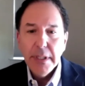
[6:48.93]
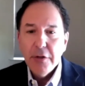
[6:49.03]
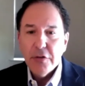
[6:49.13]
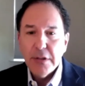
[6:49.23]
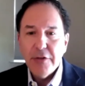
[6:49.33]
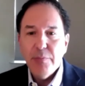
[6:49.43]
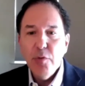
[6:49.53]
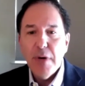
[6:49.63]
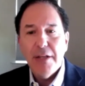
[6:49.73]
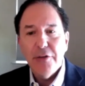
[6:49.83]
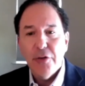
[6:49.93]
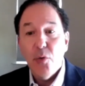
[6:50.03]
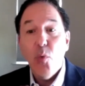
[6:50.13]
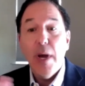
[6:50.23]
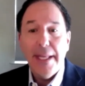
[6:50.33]
So let's move on to the
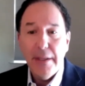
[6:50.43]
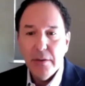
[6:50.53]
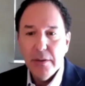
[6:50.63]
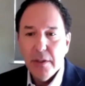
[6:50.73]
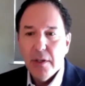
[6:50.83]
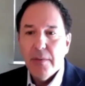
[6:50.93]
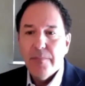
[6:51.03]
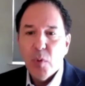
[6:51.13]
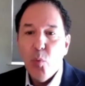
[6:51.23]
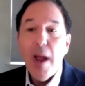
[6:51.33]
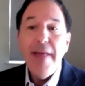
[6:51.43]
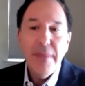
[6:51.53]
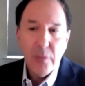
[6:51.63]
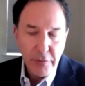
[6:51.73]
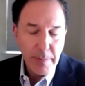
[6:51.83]
when
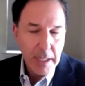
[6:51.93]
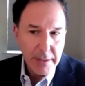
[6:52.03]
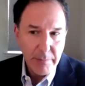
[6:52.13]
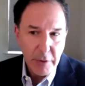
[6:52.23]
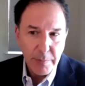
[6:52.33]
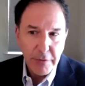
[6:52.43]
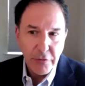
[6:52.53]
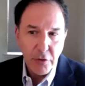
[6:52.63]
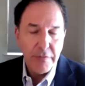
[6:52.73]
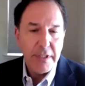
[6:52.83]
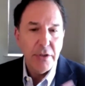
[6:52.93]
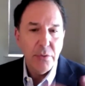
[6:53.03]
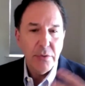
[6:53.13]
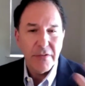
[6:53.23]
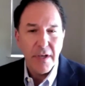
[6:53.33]
the respondent must be served. Can you
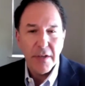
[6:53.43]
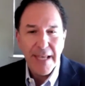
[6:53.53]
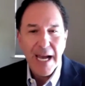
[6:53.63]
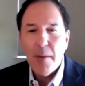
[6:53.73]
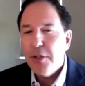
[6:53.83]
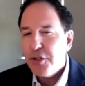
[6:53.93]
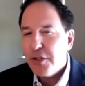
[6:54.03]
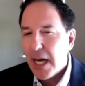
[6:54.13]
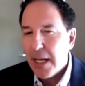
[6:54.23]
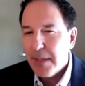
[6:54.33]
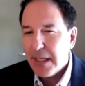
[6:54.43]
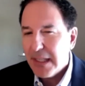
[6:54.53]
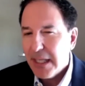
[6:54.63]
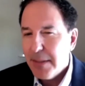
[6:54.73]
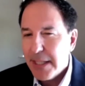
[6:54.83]
discuss how much time the
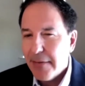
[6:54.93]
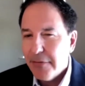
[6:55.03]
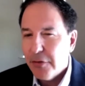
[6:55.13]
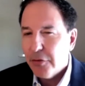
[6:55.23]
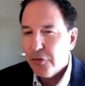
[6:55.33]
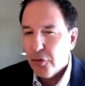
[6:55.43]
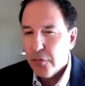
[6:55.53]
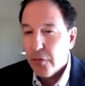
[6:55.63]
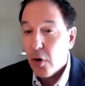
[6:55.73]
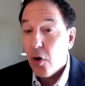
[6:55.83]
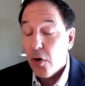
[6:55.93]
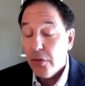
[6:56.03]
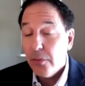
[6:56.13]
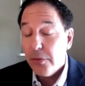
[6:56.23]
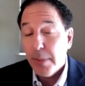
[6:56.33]
claimant has to serve all
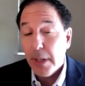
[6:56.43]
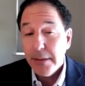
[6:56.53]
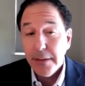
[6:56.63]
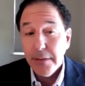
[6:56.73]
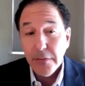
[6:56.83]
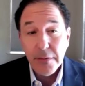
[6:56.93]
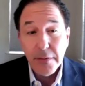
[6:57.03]
the respondents?